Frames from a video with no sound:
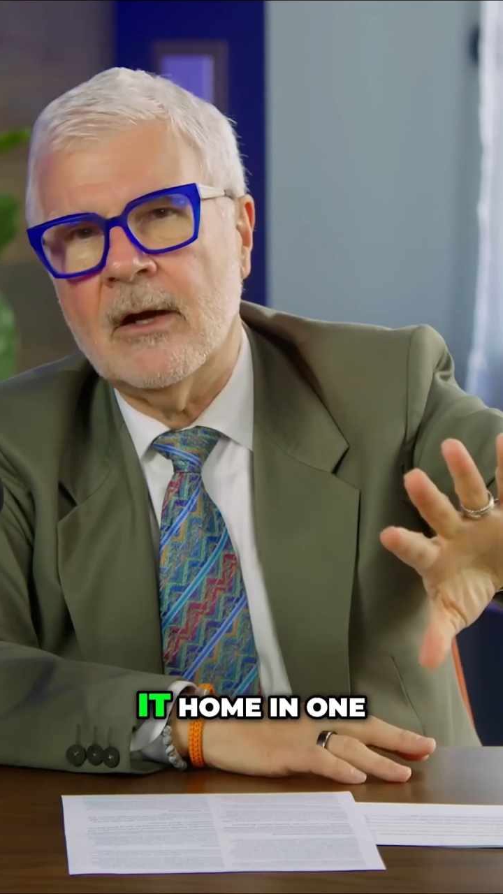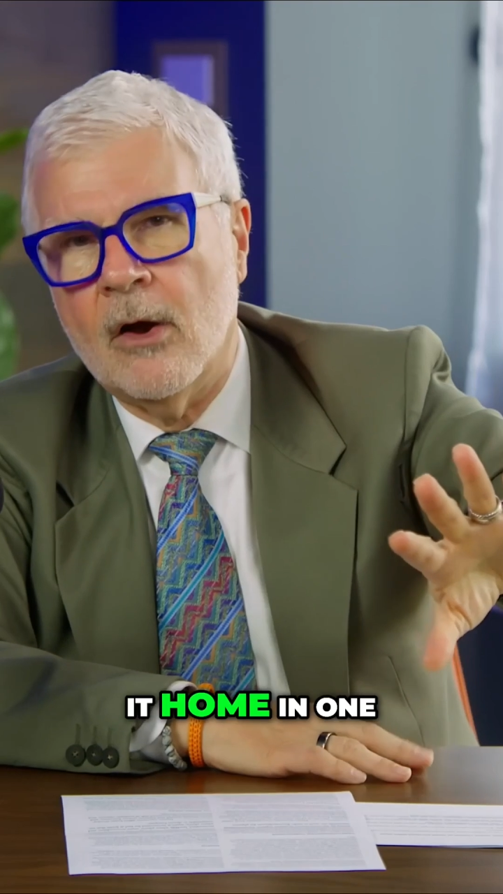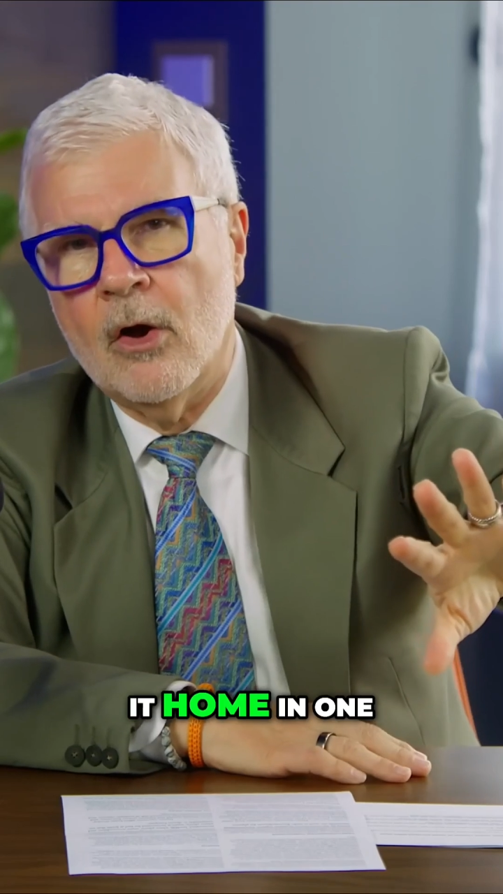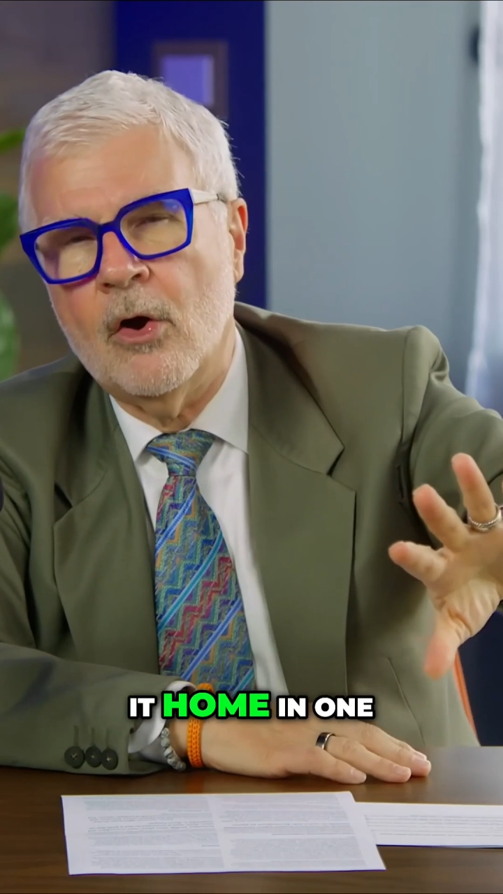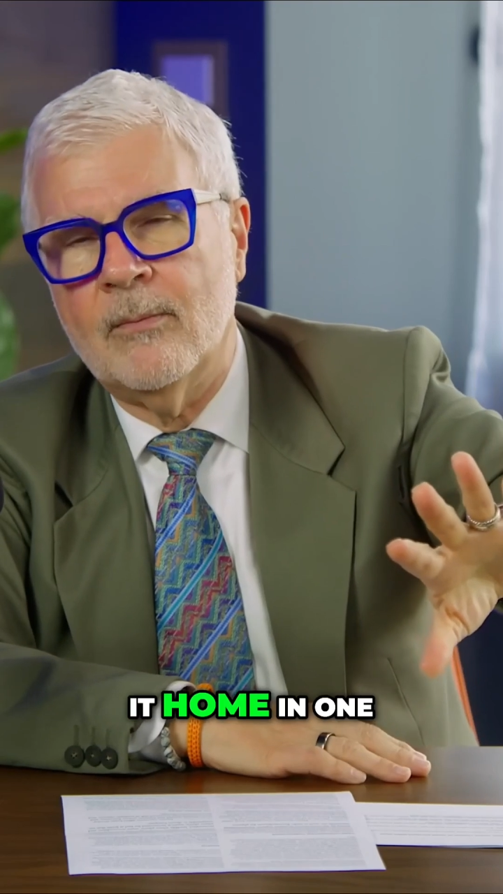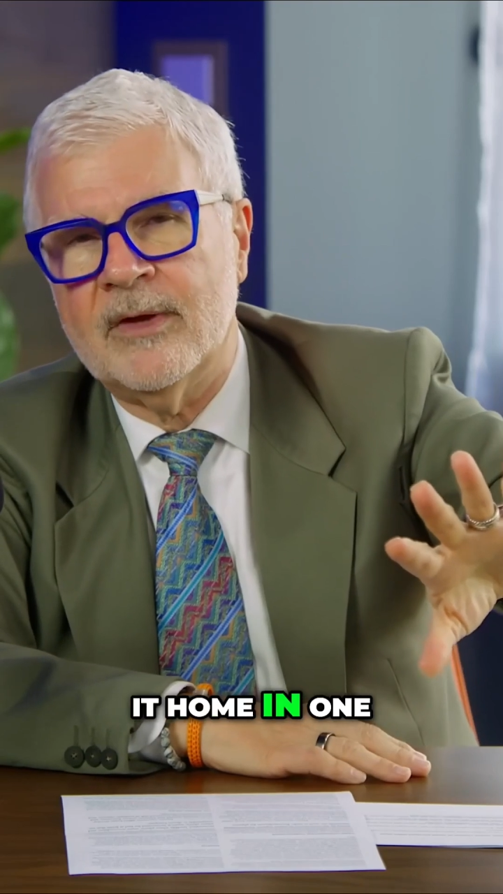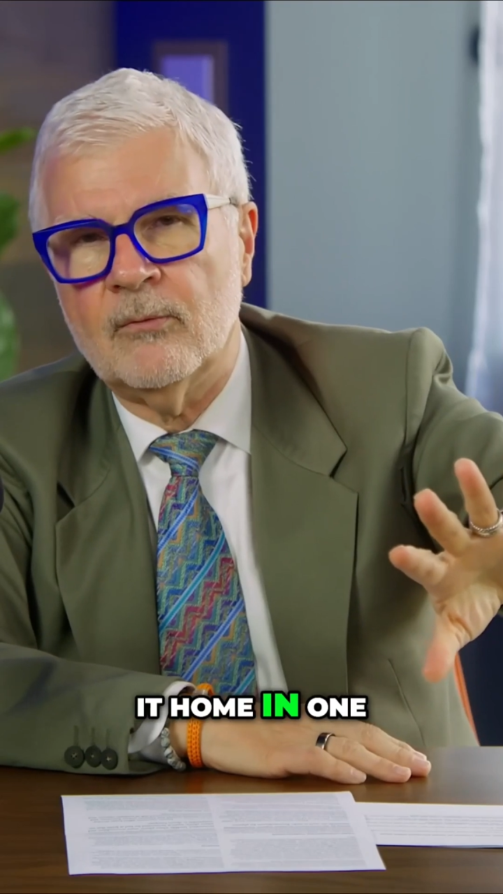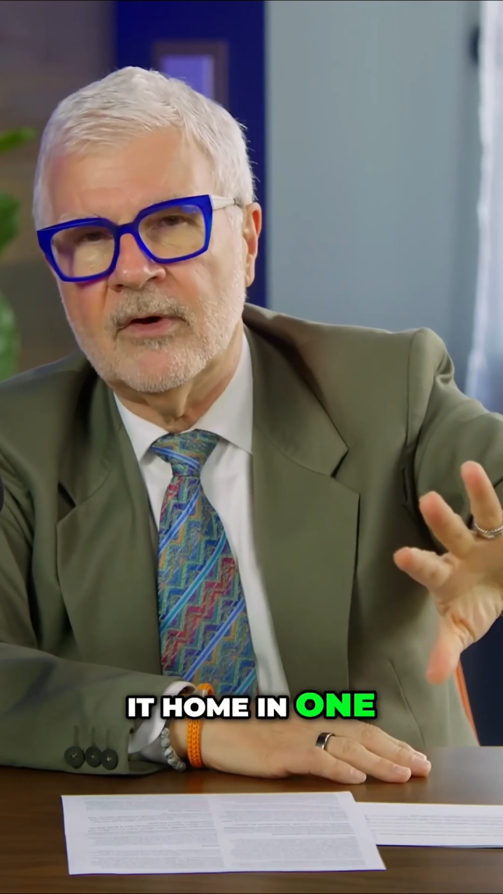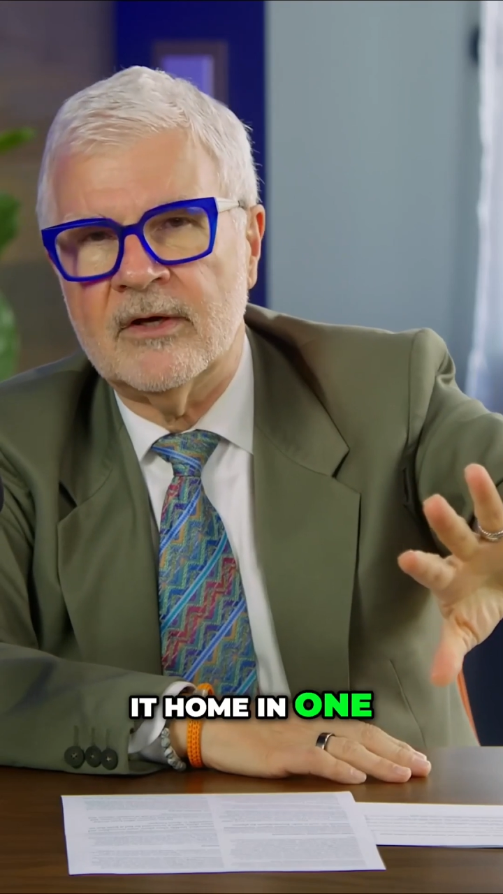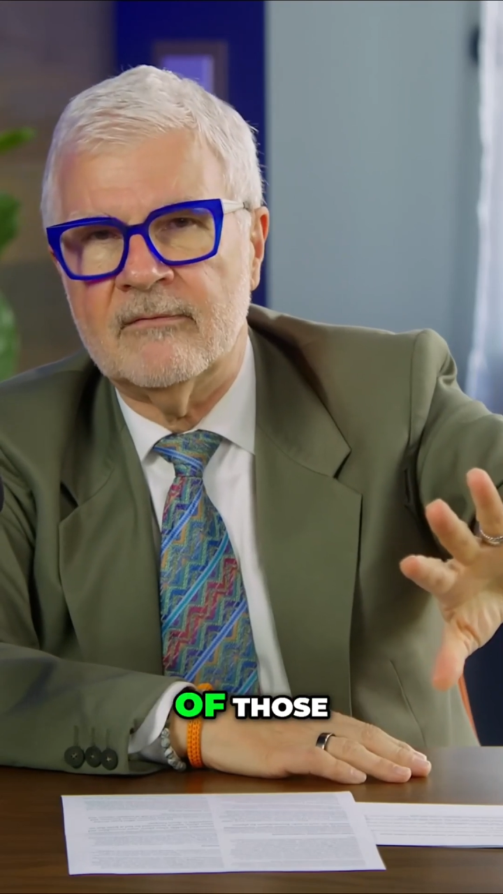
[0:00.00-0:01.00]
home
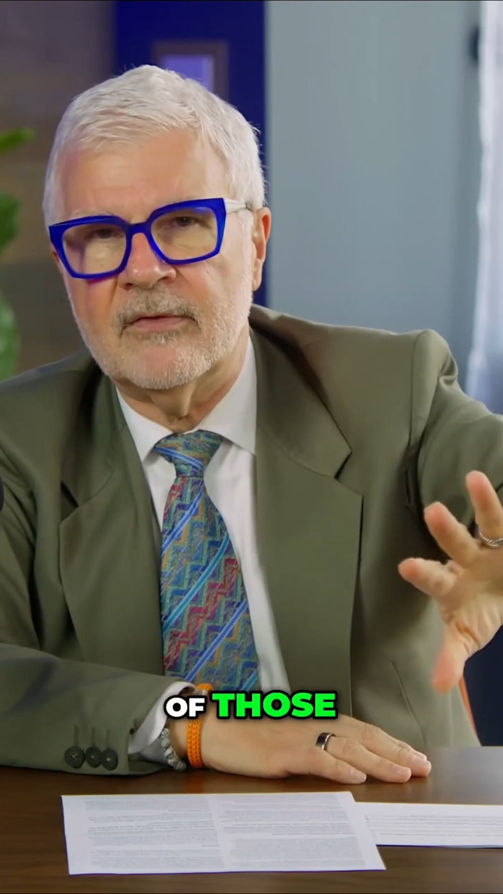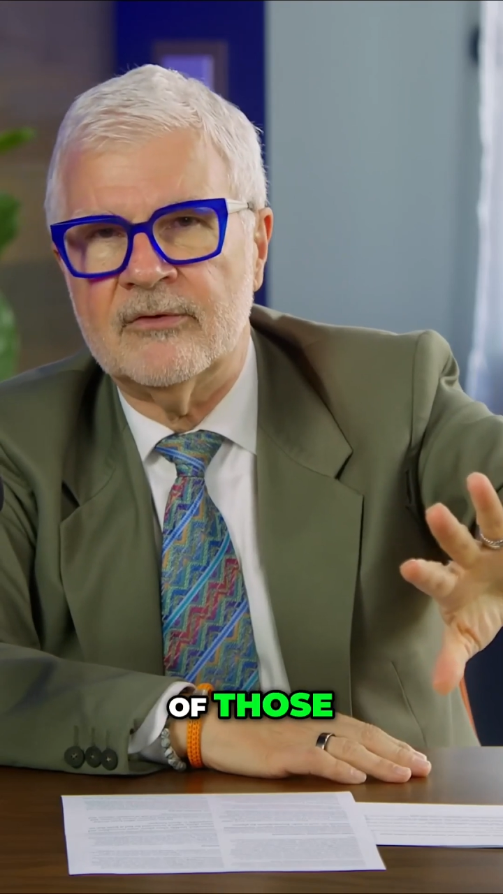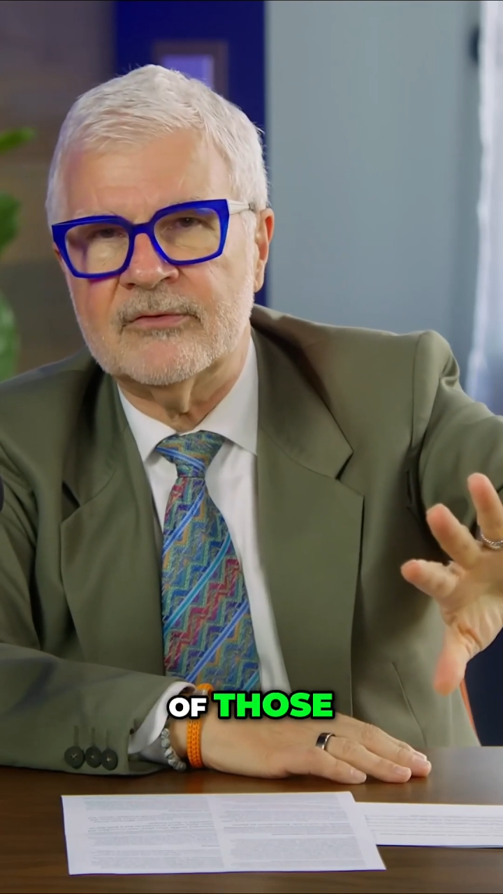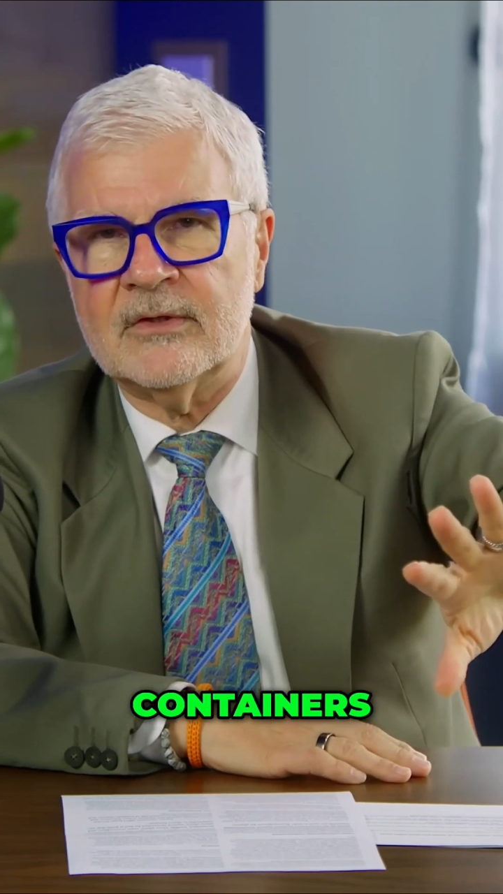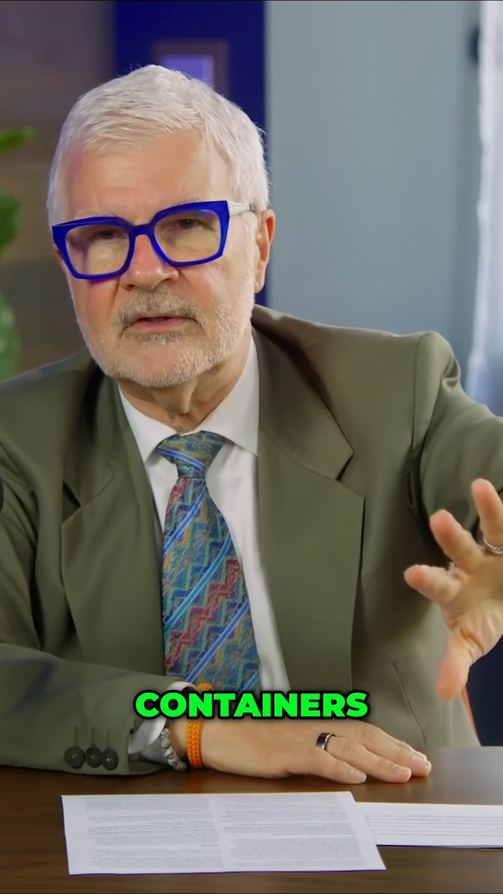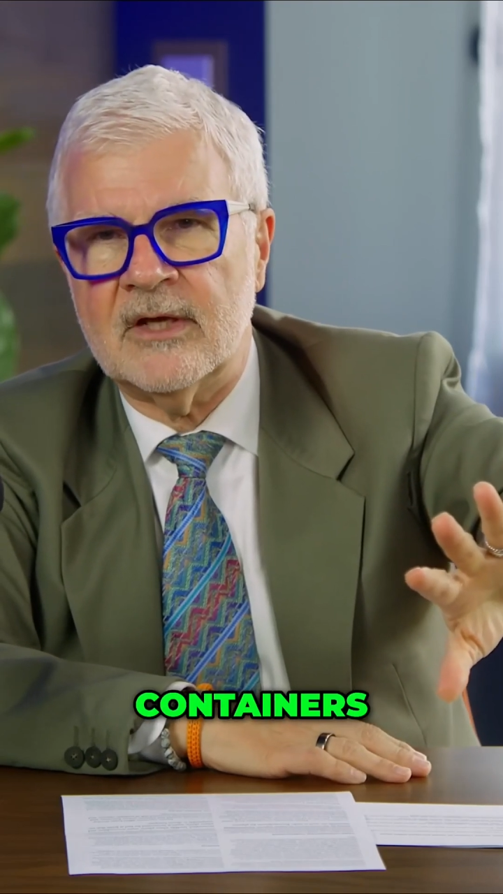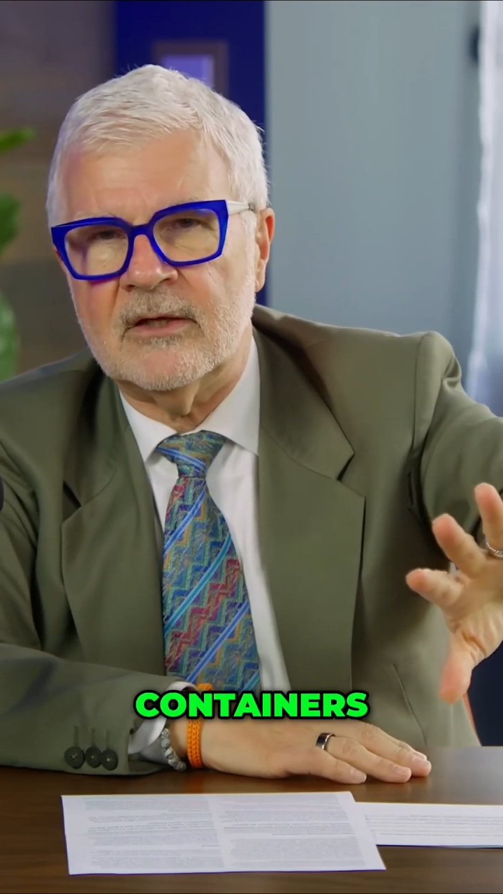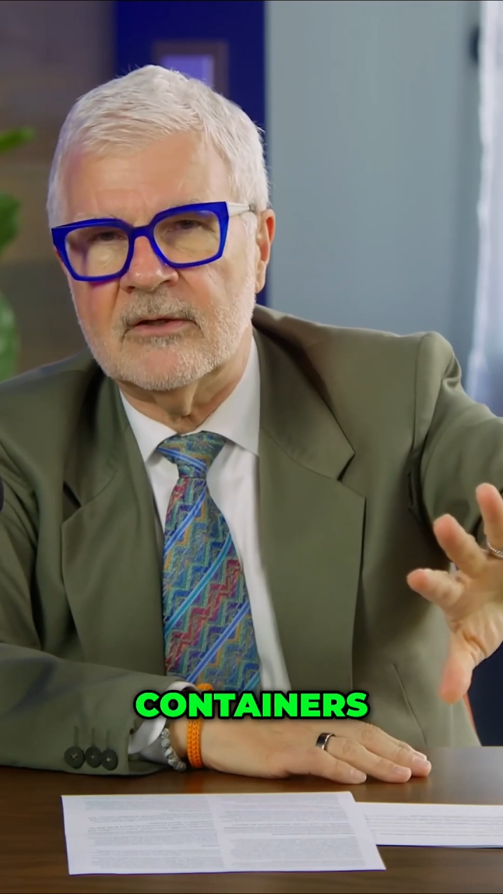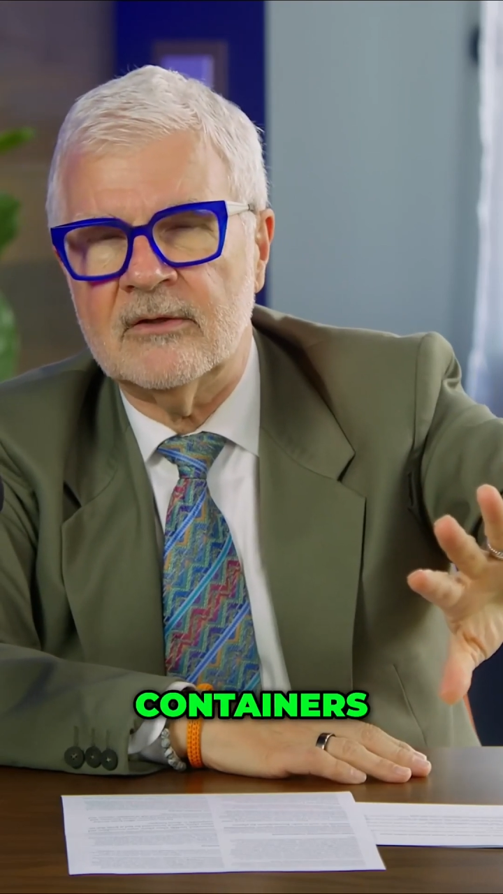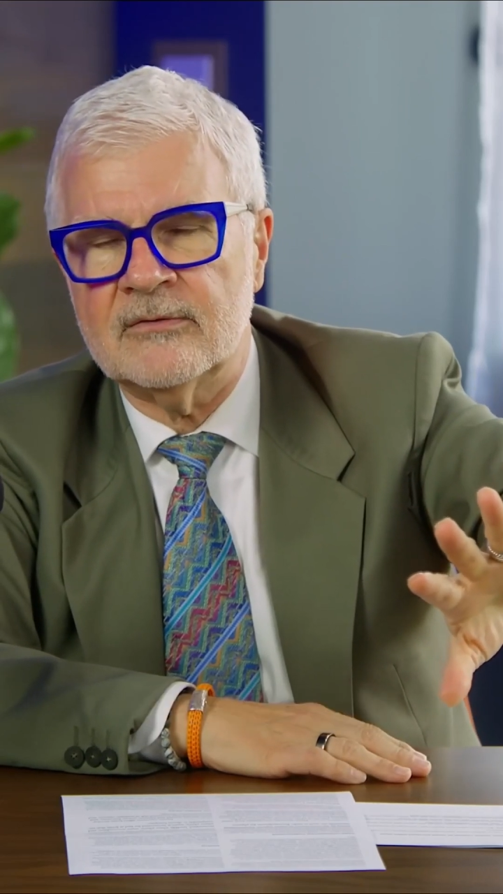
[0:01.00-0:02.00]
in one of those
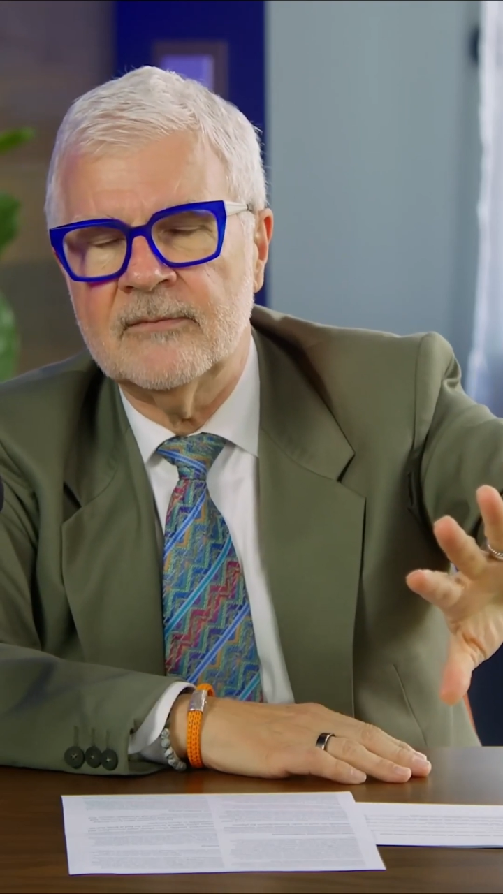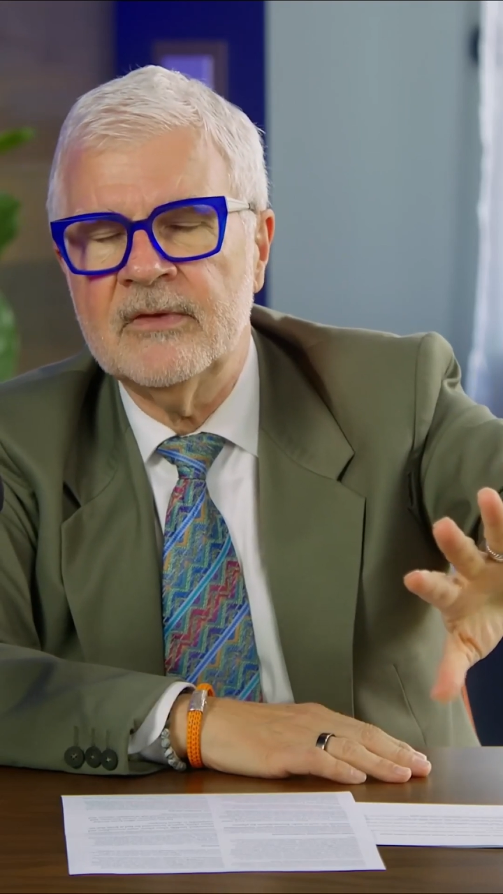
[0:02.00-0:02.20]
containers,